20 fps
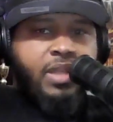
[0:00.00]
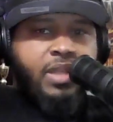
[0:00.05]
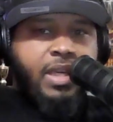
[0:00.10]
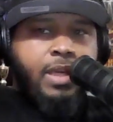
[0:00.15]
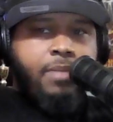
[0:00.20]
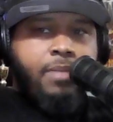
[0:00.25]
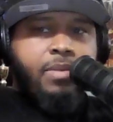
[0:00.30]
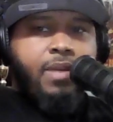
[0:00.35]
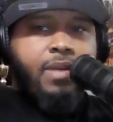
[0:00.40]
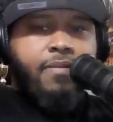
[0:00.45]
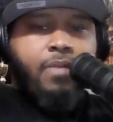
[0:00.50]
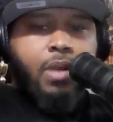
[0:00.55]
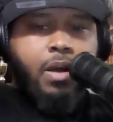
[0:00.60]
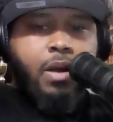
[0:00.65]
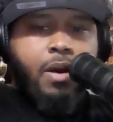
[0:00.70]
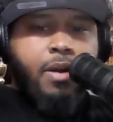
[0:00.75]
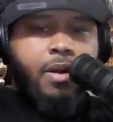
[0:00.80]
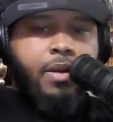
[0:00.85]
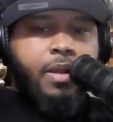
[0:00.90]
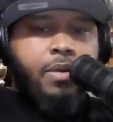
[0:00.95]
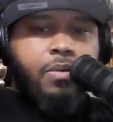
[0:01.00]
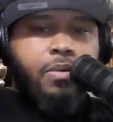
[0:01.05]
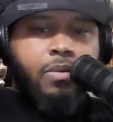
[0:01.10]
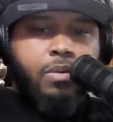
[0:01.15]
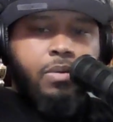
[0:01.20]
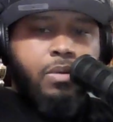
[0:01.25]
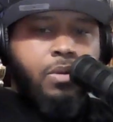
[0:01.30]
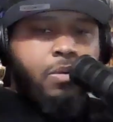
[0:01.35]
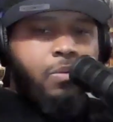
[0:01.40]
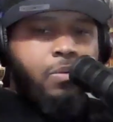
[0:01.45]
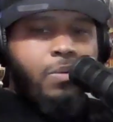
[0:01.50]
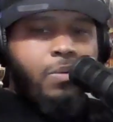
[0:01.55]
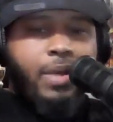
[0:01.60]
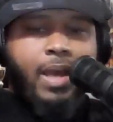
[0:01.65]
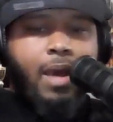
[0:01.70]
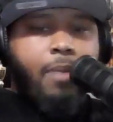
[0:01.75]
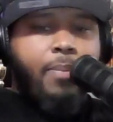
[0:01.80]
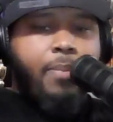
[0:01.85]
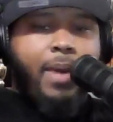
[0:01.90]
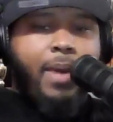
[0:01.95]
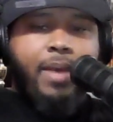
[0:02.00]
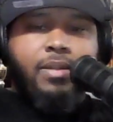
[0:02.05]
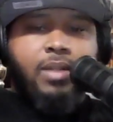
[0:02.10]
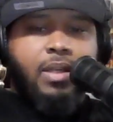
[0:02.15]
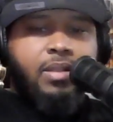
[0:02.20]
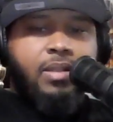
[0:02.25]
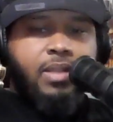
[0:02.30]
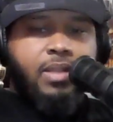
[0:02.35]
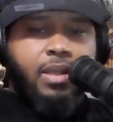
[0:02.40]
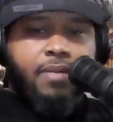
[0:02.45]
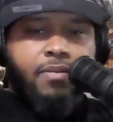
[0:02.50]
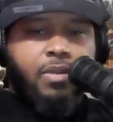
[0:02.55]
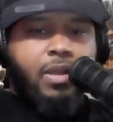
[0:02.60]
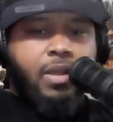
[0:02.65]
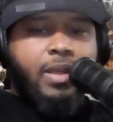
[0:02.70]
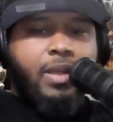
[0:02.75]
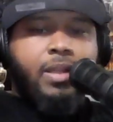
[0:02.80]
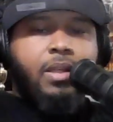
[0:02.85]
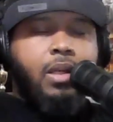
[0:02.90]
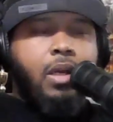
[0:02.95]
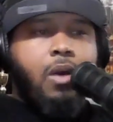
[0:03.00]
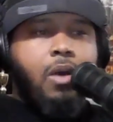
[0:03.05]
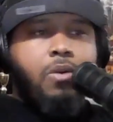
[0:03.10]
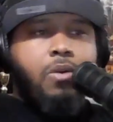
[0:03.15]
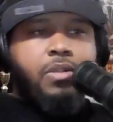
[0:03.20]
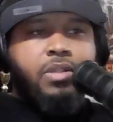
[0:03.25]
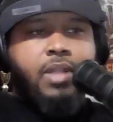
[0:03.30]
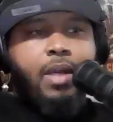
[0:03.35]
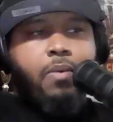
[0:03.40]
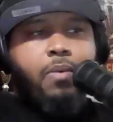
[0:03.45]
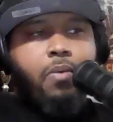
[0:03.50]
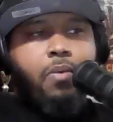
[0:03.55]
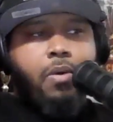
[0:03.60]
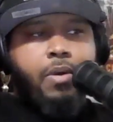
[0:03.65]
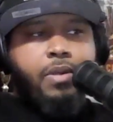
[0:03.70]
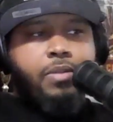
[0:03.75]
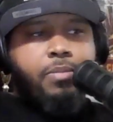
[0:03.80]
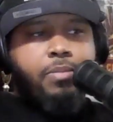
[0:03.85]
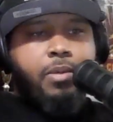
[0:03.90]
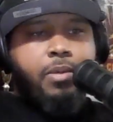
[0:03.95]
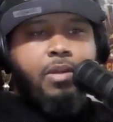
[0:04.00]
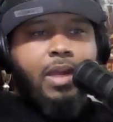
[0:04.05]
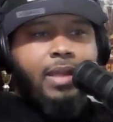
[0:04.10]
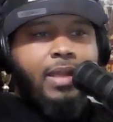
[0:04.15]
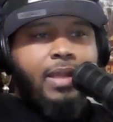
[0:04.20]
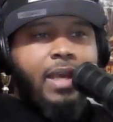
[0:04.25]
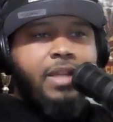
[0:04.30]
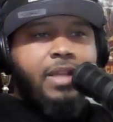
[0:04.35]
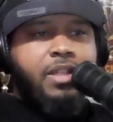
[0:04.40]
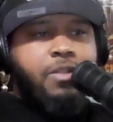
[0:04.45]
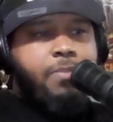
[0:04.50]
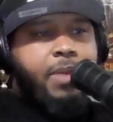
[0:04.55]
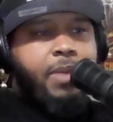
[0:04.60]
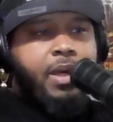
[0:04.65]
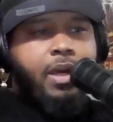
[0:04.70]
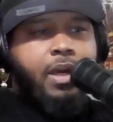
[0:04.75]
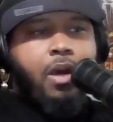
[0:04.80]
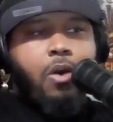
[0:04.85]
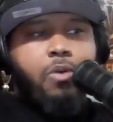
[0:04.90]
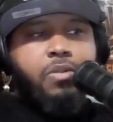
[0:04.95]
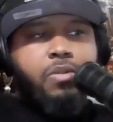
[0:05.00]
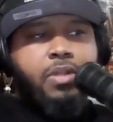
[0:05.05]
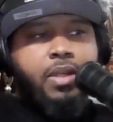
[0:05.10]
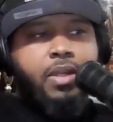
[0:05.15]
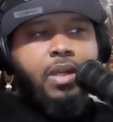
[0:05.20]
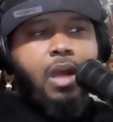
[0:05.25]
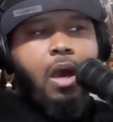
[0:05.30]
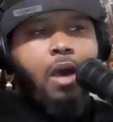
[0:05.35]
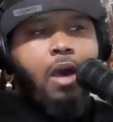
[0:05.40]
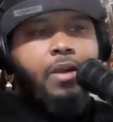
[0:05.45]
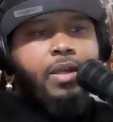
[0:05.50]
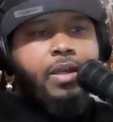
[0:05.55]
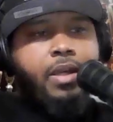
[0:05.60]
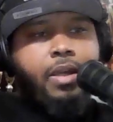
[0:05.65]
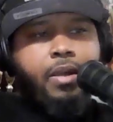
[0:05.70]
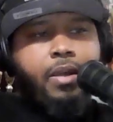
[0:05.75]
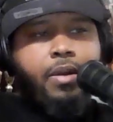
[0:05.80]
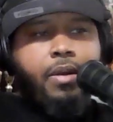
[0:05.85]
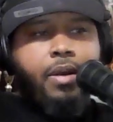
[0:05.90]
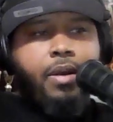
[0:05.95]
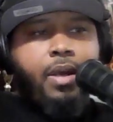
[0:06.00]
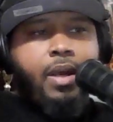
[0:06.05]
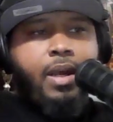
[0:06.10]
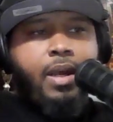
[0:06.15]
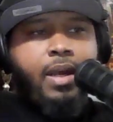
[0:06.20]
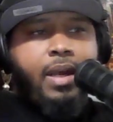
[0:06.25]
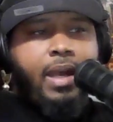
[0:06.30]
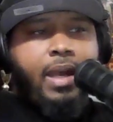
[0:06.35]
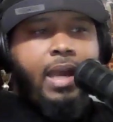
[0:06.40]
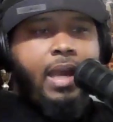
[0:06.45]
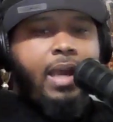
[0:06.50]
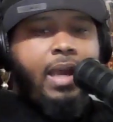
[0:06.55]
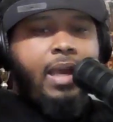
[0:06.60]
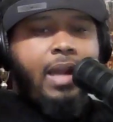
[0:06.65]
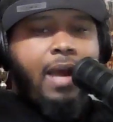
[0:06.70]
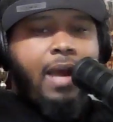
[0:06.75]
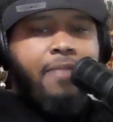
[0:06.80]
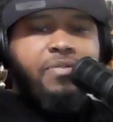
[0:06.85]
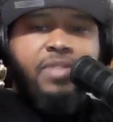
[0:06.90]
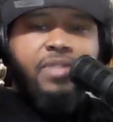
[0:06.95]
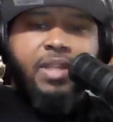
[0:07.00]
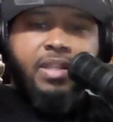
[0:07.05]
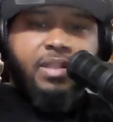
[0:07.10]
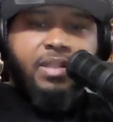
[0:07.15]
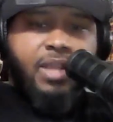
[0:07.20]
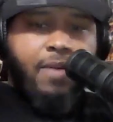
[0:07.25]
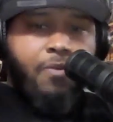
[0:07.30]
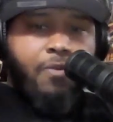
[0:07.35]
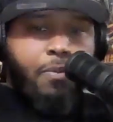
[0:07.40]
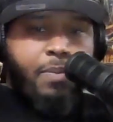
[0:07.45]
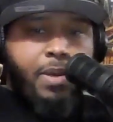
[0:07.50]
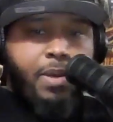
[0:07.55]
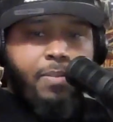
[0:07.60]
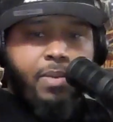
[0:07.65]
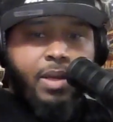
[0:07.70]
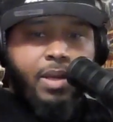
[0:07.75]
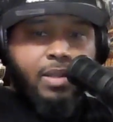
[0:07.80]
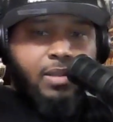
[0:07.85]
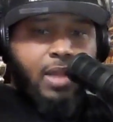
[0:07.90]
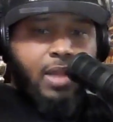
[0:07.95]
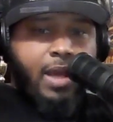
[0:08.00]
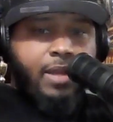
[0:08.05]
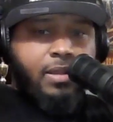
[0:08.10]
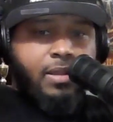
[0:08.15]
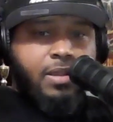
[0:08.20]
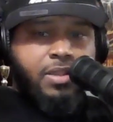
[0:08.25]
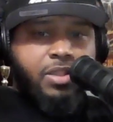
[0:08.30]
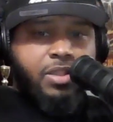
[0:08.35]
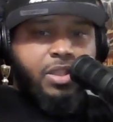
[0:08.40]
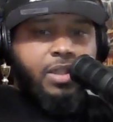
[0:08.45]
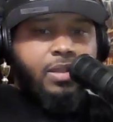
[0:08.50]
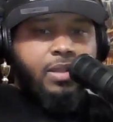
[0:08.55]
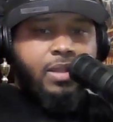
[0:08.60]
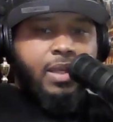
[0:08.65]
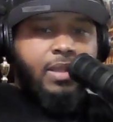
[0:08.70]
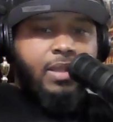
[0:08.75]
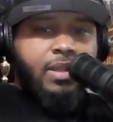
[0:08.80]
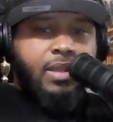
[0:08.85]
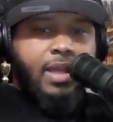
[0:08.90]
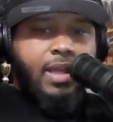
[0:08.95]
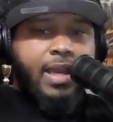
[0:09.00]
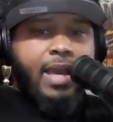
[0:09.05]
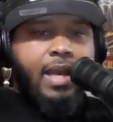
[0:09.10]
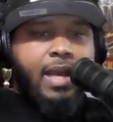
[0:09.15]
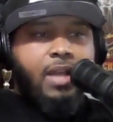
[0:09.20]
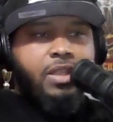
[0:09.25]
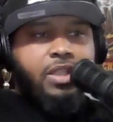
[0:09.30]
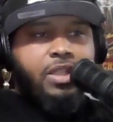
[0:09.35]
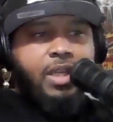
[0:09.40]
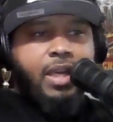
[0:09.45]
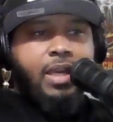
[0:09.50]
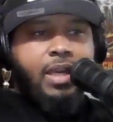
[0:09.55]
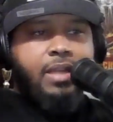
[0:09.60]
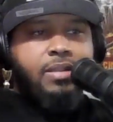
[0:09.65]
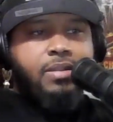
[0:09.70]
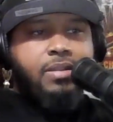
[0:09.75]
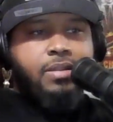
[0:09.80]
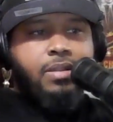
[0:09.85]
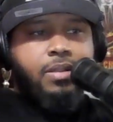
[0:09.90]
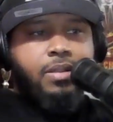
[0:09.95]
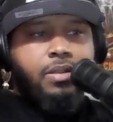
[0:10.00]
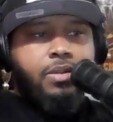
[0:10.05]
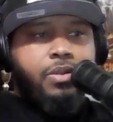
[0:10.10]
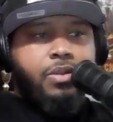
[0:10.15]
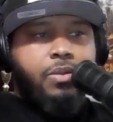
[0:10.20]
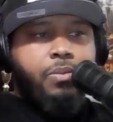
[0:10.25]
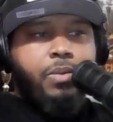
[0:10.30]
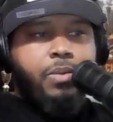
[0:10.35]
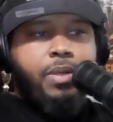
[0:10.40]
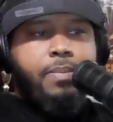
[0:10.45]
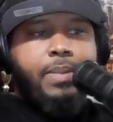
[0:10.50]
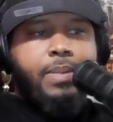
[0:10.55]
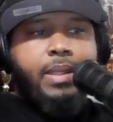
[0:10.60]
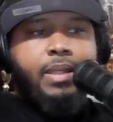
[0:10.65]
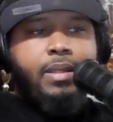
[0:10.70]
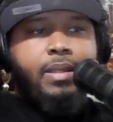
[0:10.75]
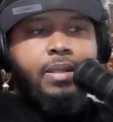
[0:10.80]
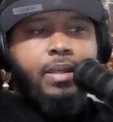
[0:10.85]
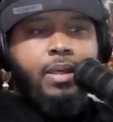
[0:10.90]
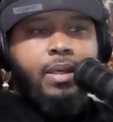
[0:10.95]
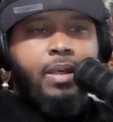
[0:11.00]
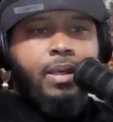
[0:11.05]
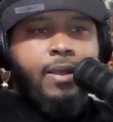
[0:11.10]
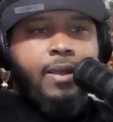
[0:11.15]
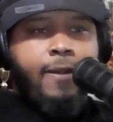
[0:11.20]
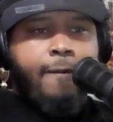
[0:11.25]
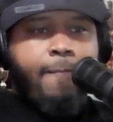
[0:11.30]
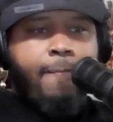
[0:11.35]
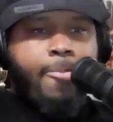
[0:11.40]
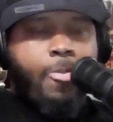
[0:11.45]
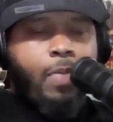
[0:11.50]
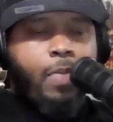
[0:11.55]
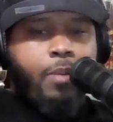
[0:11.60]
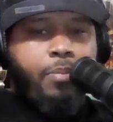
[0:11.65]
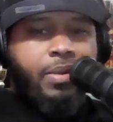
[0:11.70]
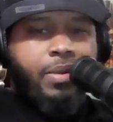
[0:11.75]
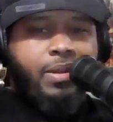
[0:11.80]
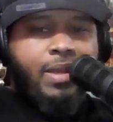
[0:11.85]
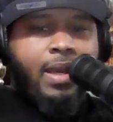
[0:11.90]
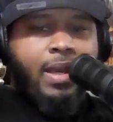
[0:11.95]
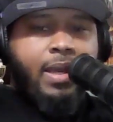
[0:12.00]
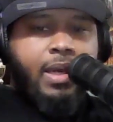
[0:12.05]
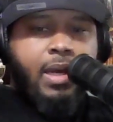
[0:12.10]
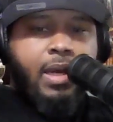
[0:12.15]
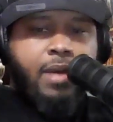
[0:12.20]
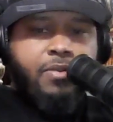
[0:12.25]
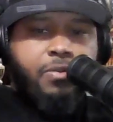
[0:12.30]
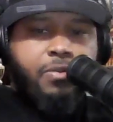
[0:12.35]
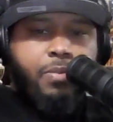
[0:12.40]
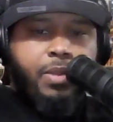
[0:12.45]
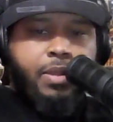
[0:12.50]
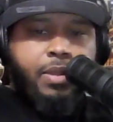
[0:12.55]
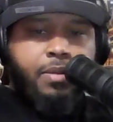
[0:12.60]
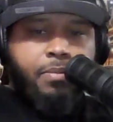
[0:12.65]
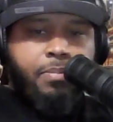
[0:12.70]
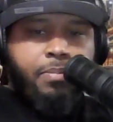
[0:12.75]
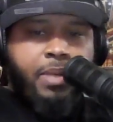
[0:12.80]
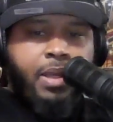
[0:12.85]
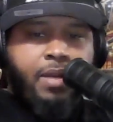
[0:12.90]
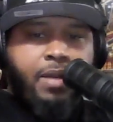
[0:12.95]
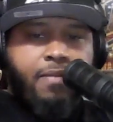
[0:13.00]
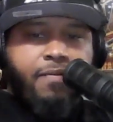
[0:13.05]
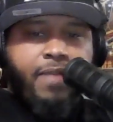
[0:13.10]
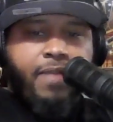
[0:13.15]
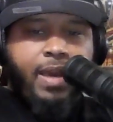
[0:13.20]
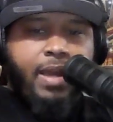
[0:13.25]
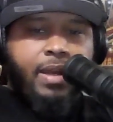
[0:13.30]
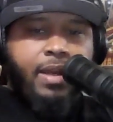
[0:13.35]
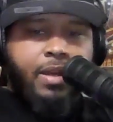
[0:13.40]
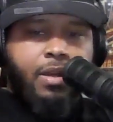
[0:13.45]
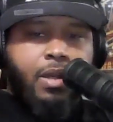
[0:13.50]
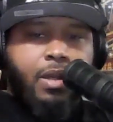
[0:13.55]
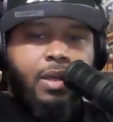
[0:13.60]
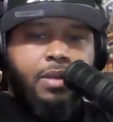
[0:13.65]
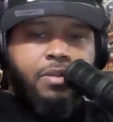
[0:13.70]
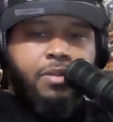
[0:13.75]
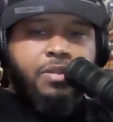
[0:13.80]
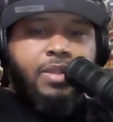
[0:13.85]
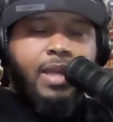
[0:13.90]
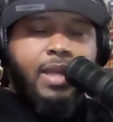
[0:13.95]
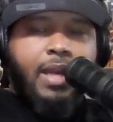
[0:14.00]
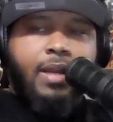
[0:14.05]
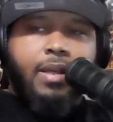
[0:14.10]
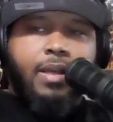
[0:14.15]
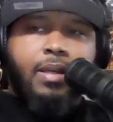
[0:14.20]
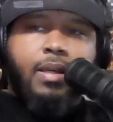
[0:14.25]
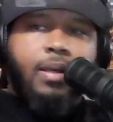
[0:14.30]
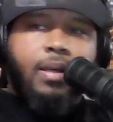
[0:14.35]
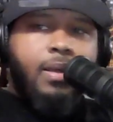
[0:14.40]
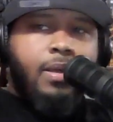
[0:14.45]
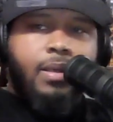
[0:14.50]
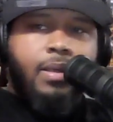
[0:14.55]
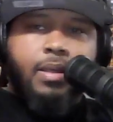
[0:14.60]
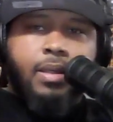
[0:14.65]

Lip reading: teams have learned that we got to pace ourselves. Look at the Golden State Warriors, bro. Like, they just been coasting all year. And I've seen several people that's like legit think that they got a chance to repeat. But that comes with being a vet and understanding